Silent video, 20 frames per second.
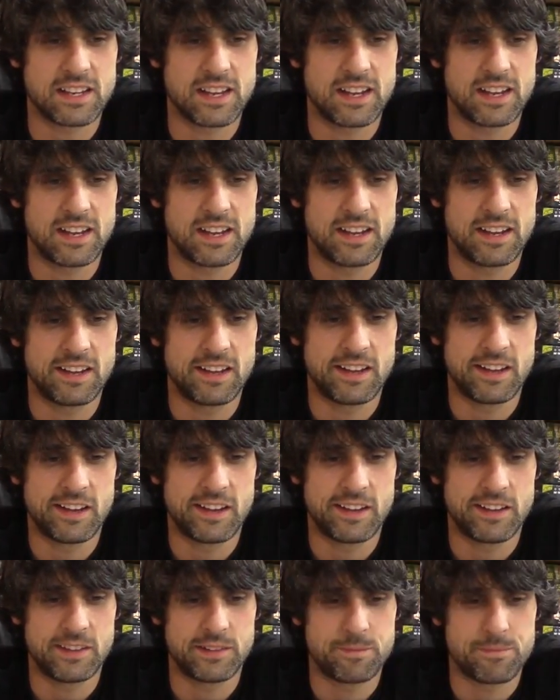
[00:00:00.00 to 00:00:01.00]
Uh,
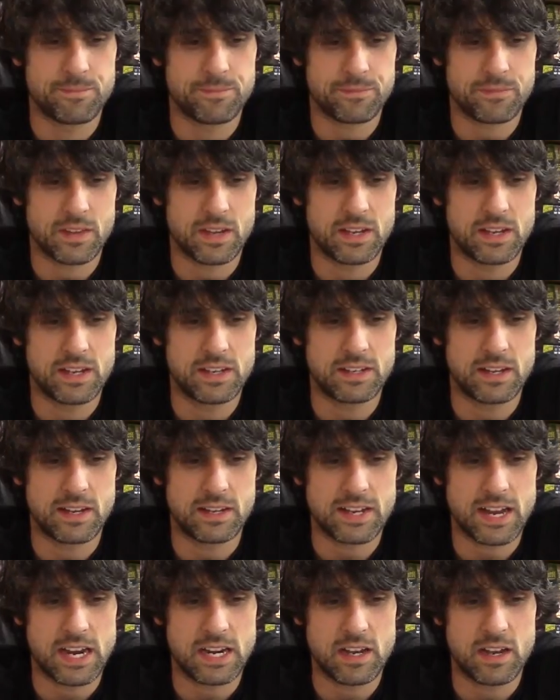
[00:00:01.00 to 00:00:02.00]
uh, it,
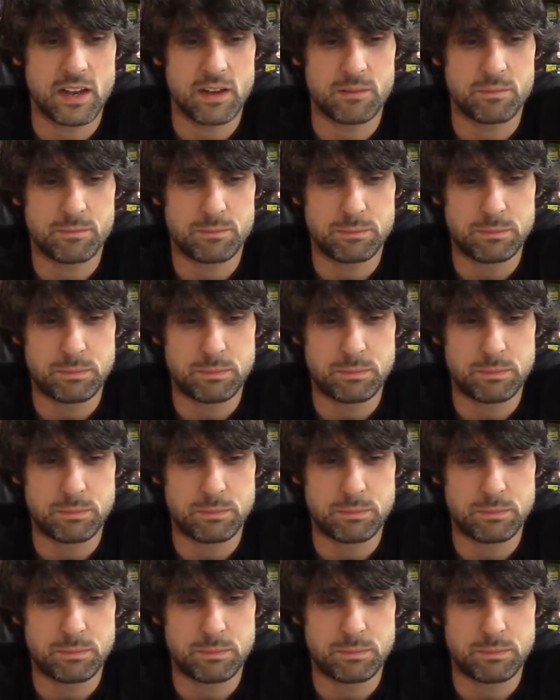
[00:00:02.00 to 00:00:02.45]
it kind of